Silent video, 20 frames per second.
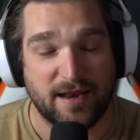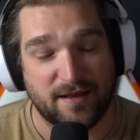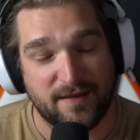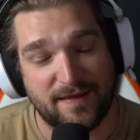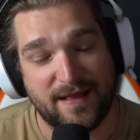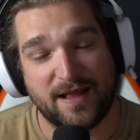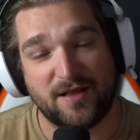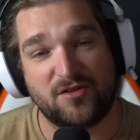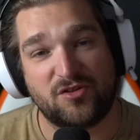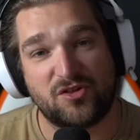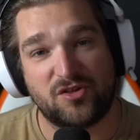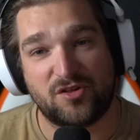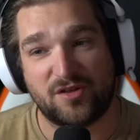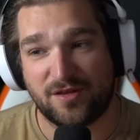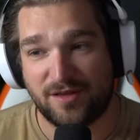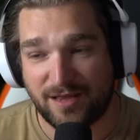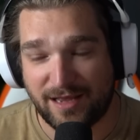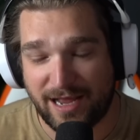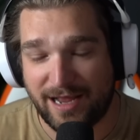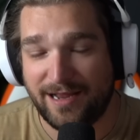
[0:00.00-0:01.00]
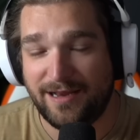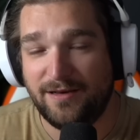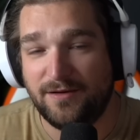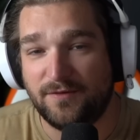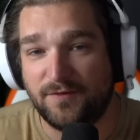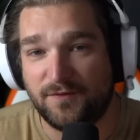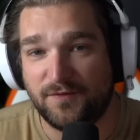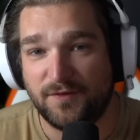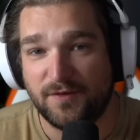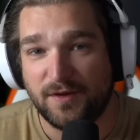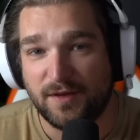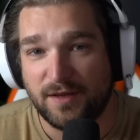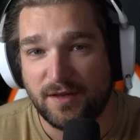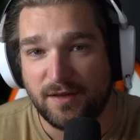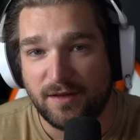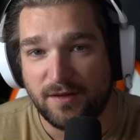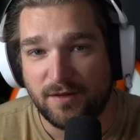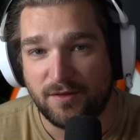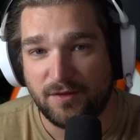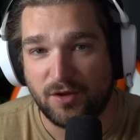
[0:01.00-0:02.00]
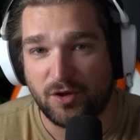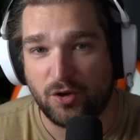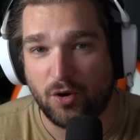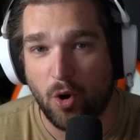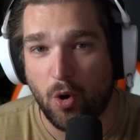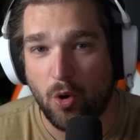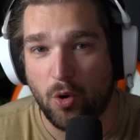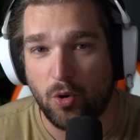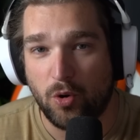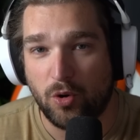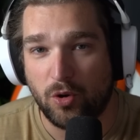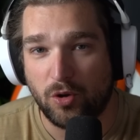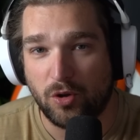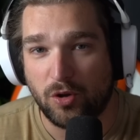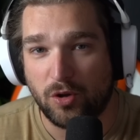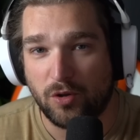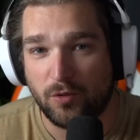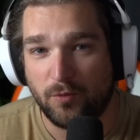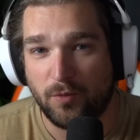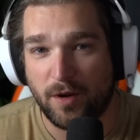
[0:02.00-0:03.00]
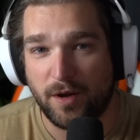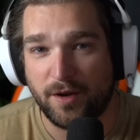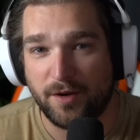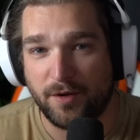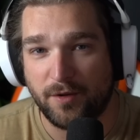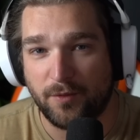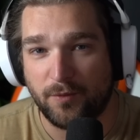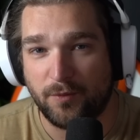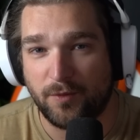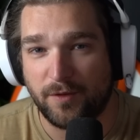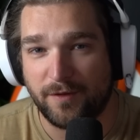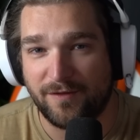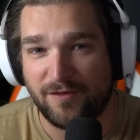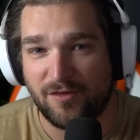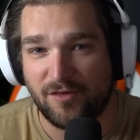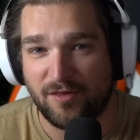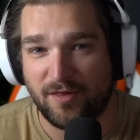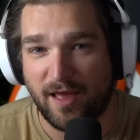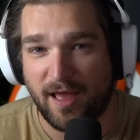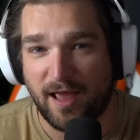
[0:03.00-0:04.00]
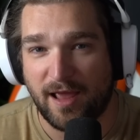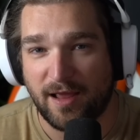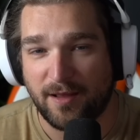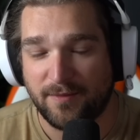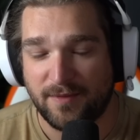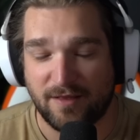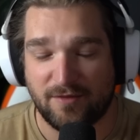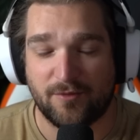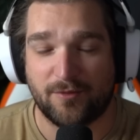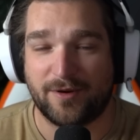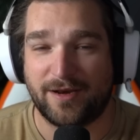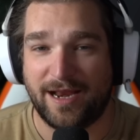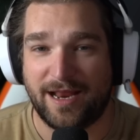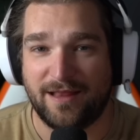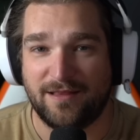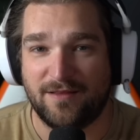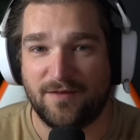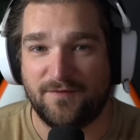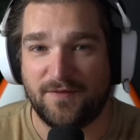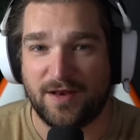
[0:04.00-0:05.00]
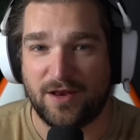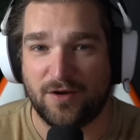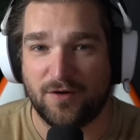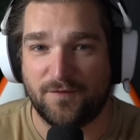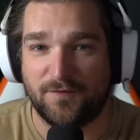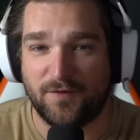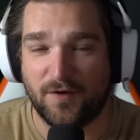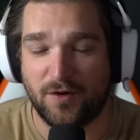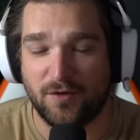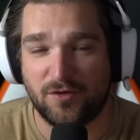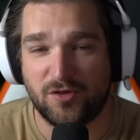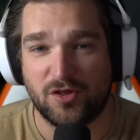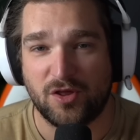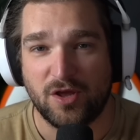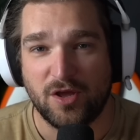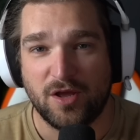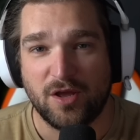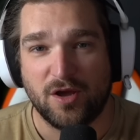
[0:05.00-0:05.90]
And that's kind of the goal, one would say. That's where we're going to end the video, folks.